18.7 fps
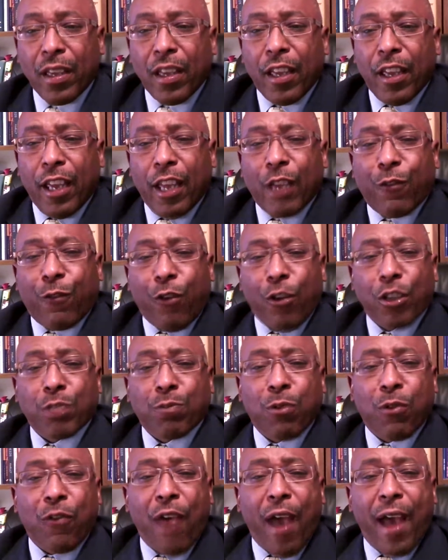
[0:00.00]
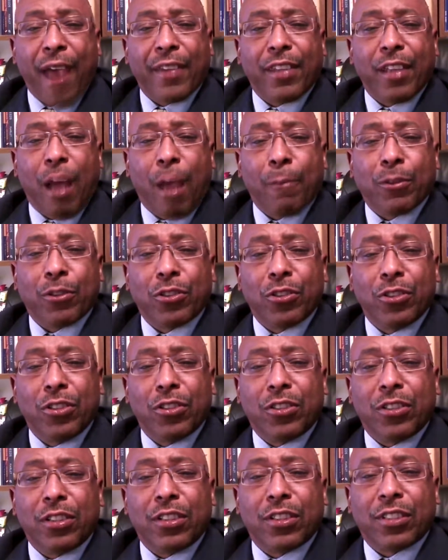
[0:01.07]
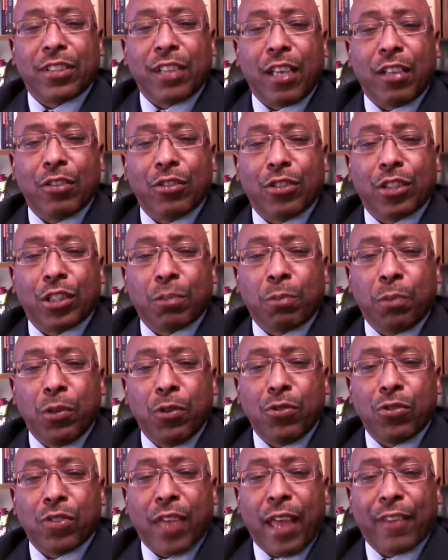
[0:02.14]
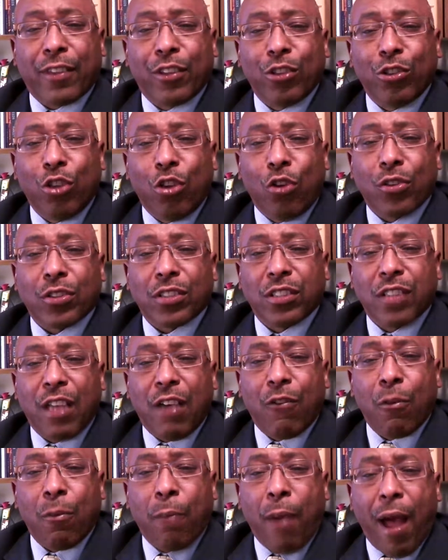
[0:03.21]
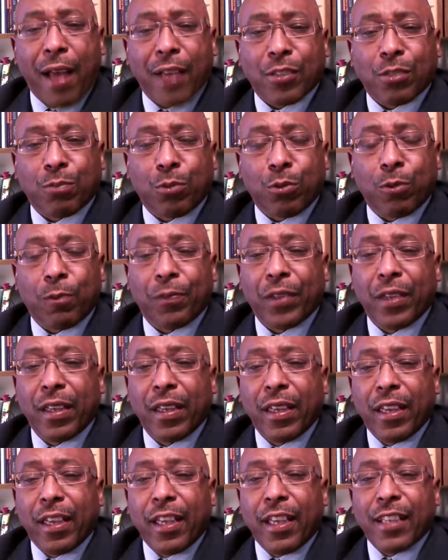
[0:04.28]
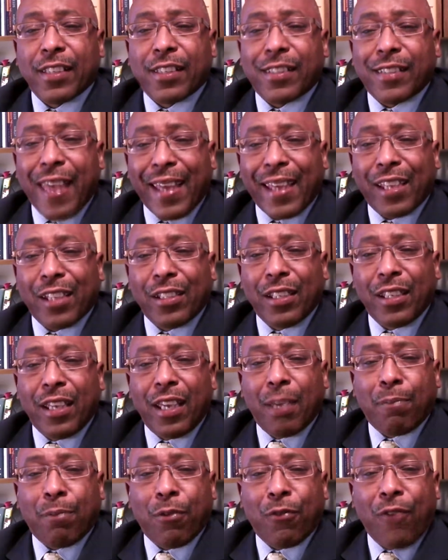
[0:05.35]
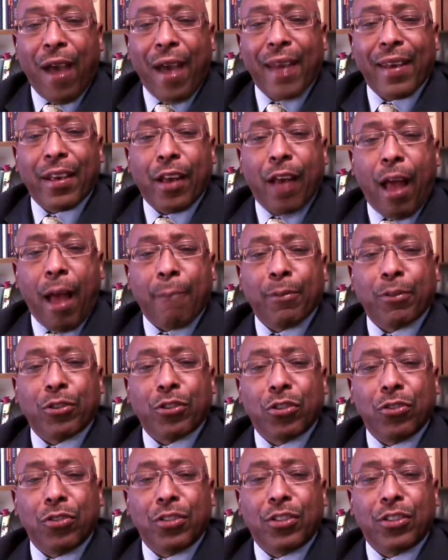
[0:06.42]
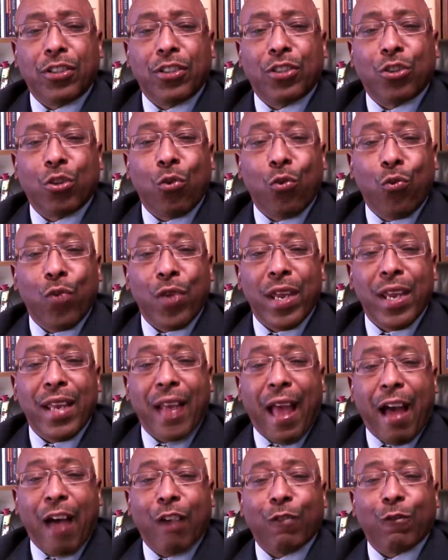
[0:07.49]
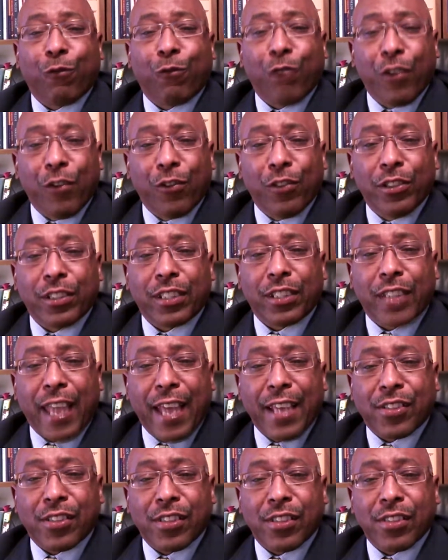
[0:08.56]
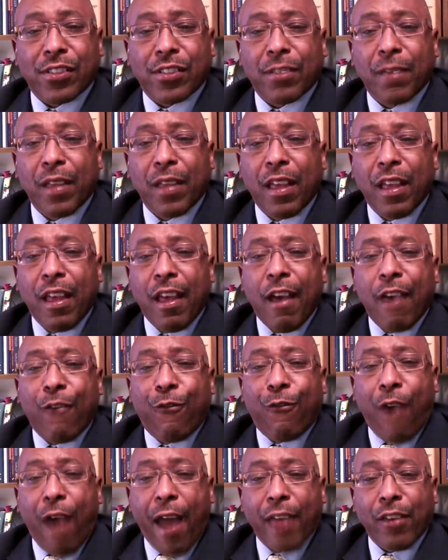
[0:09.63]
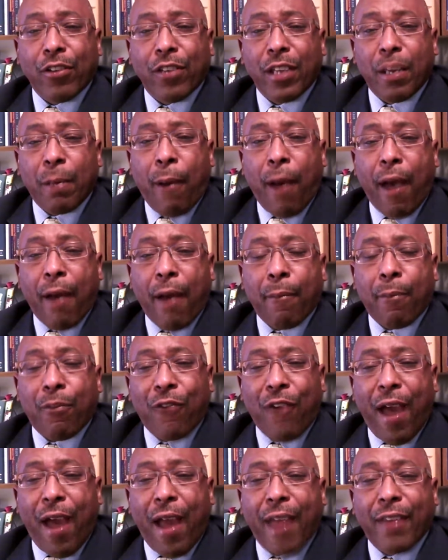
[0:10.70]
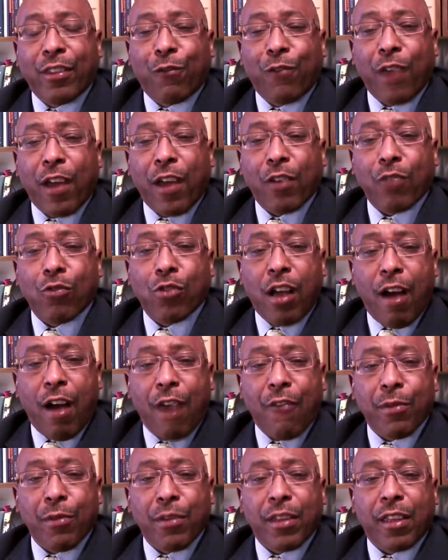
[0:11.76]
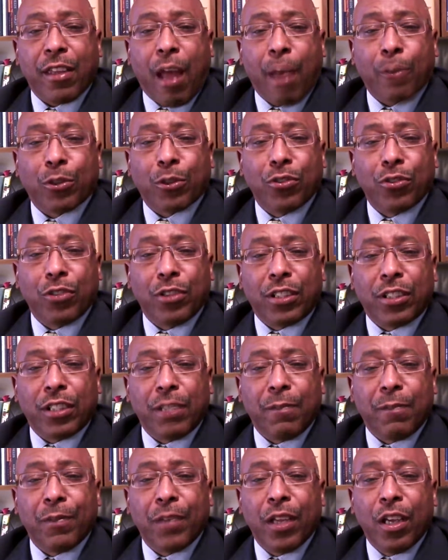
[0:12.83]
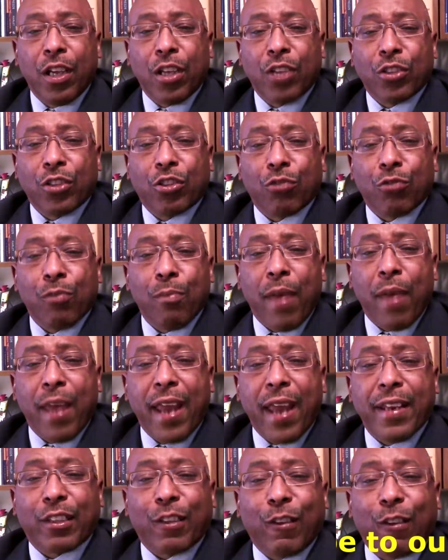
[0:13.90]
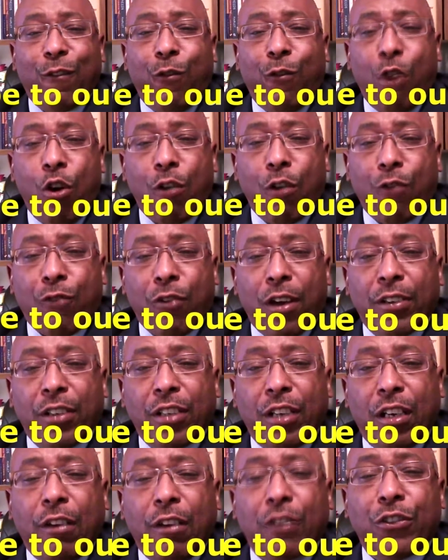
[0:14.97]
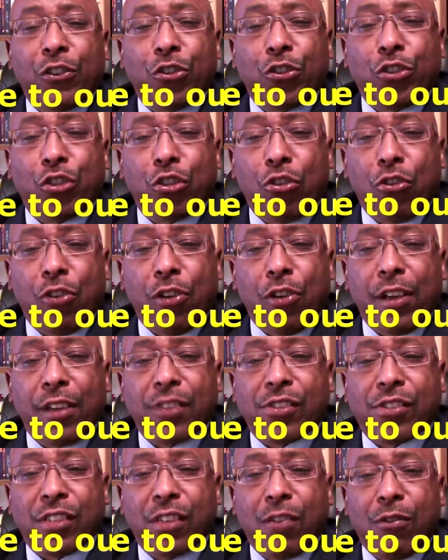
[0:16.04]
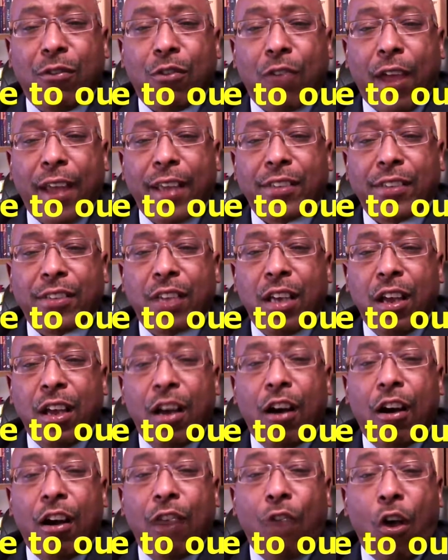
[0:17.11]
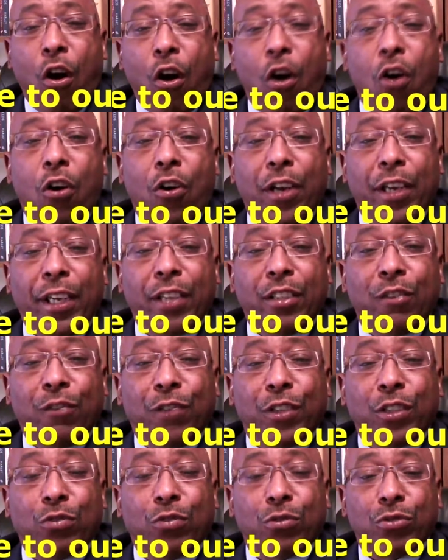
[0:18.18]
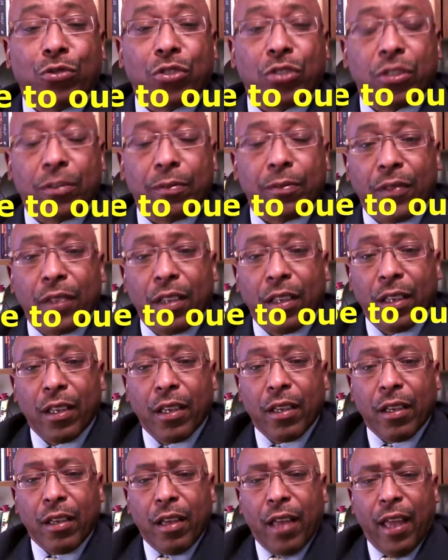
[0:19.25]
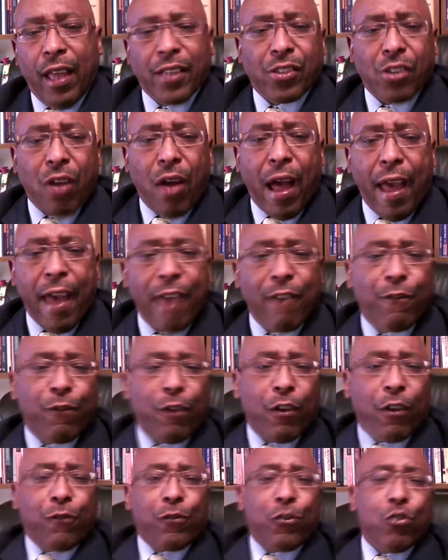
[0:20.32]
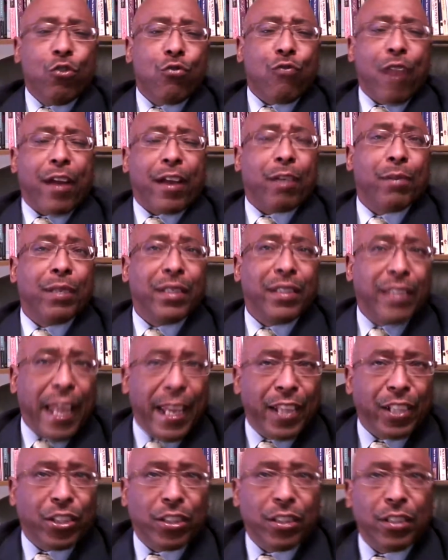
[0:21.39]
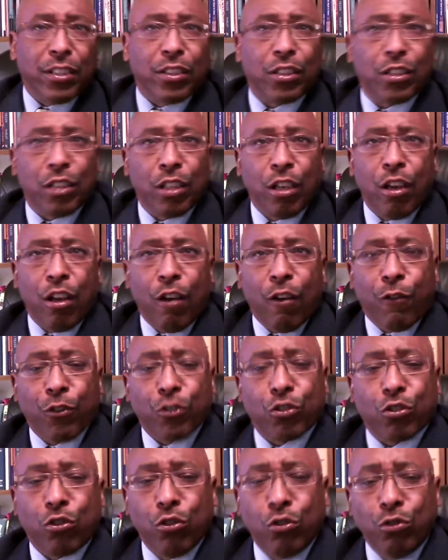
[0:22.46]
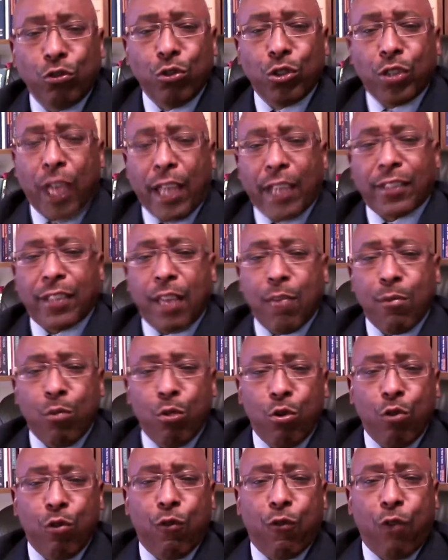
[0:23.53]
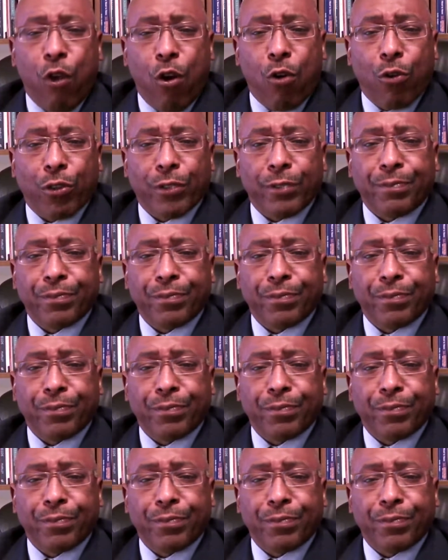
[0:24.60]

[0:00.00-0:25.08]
It first provided the opportunity to settle disputes at the lowest level possible. Secondly, it provided an opportunity to weed out frivolous cases. Finally, it provided the federal government the opportunity to remain at the forefront of ensuring the civil rights of all individuals. And so I have a few recommendations for schools as they move forward.